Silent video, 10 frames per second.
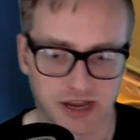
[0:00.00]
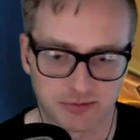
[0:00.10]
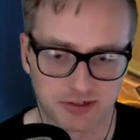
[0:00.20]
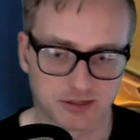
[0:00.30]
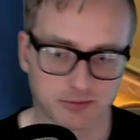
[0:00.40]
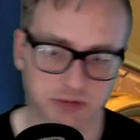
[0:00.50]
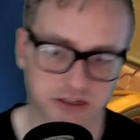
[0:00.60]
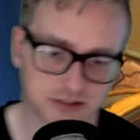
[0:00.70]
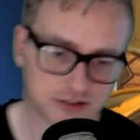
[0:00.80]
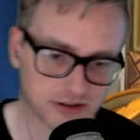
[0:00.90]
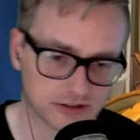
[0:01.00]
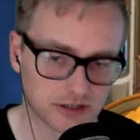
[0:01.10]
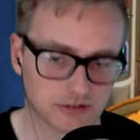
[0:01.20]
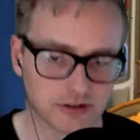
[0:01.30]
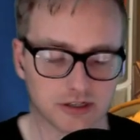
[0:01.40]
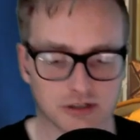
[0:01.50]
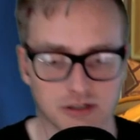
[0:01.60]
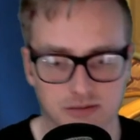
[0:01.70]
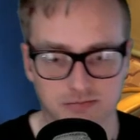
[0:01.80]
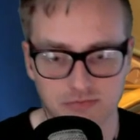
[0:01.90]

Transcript: because I'm about to start generating, uh,